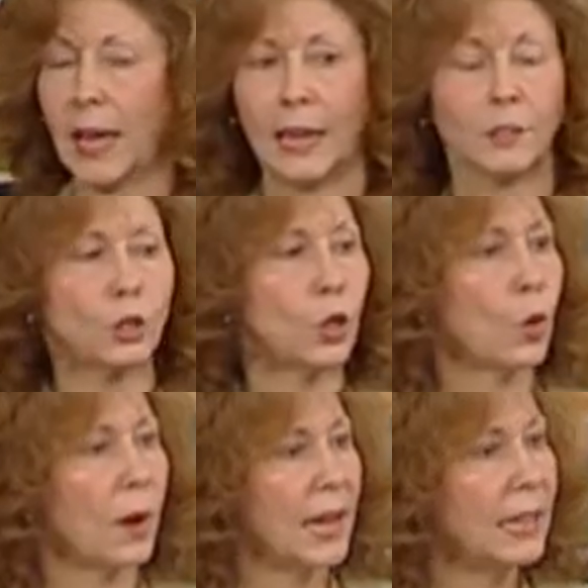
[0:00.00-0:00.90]
And
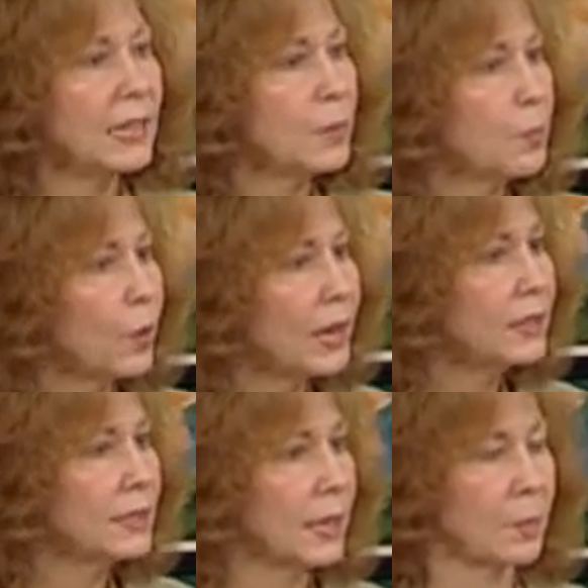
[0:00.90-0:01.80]
so any
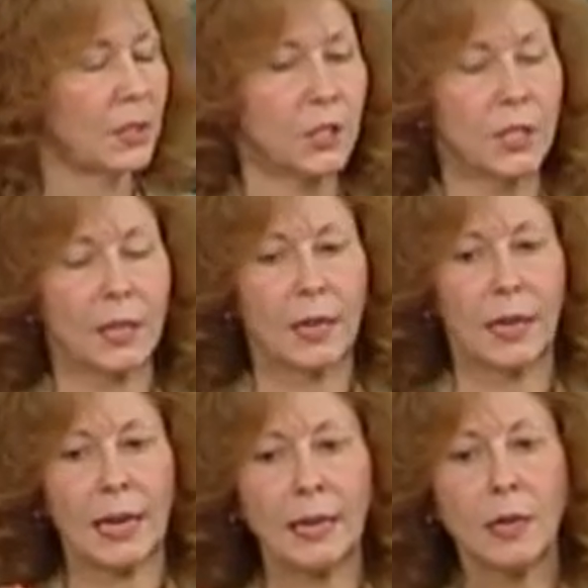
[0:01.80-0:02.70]
brain damage,
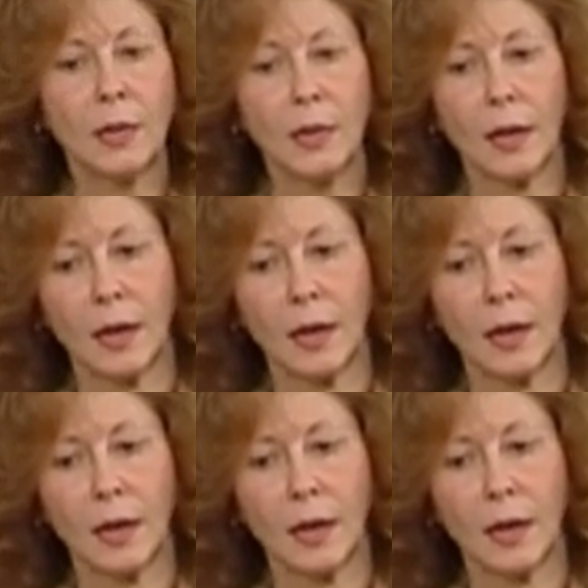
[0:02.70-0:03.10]
any